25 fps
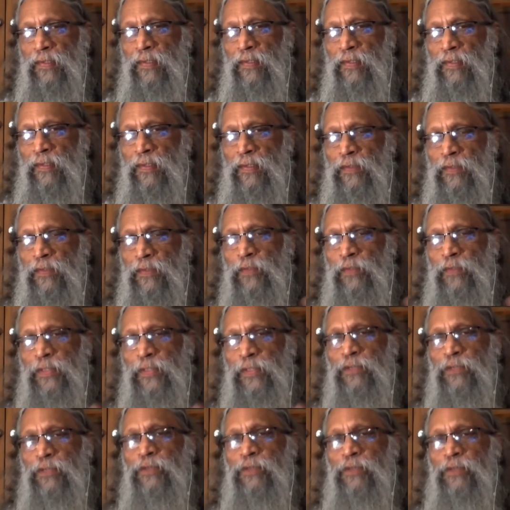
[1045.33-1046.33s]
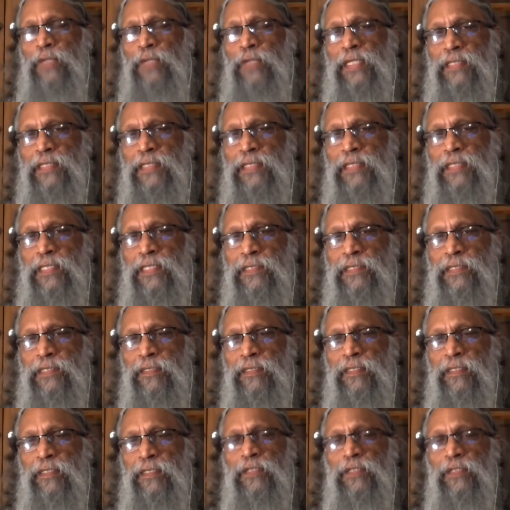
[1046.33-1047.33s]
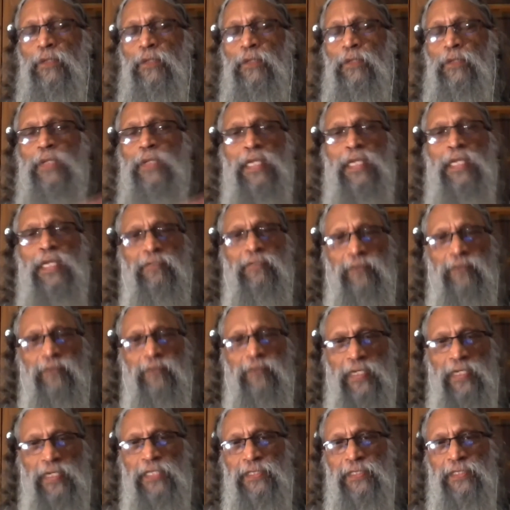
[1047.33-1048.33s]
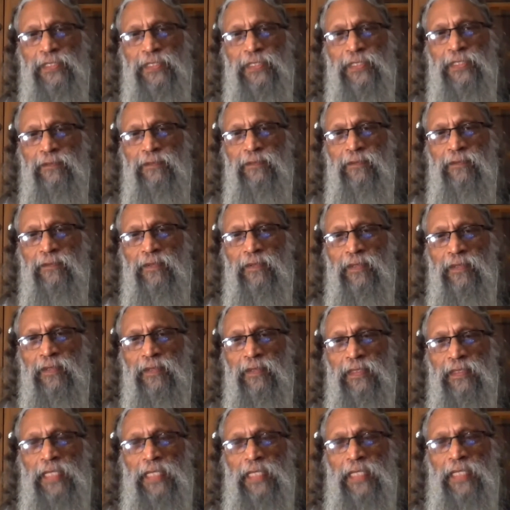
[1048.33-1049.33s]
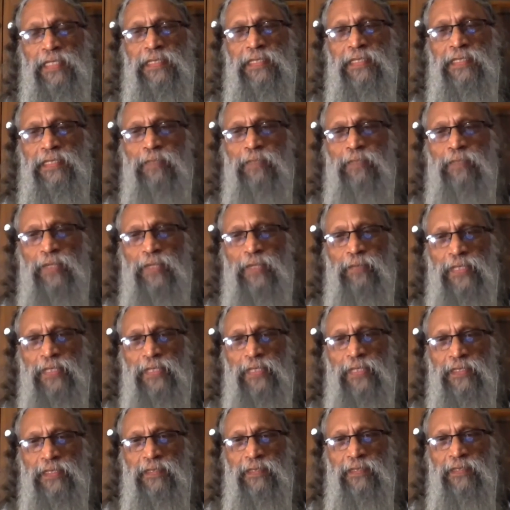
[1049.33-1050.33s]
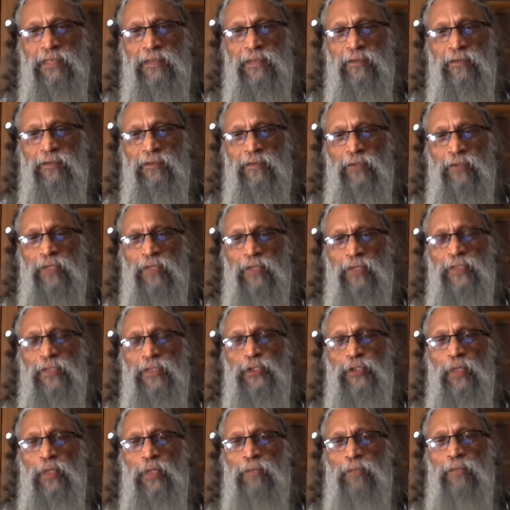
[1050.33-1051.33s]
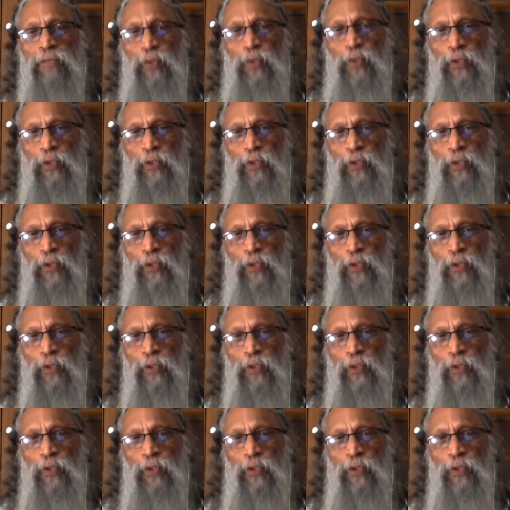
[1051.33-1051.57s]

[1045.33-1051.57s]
So when you do like this, you can finish. That's the purpose for which you are born.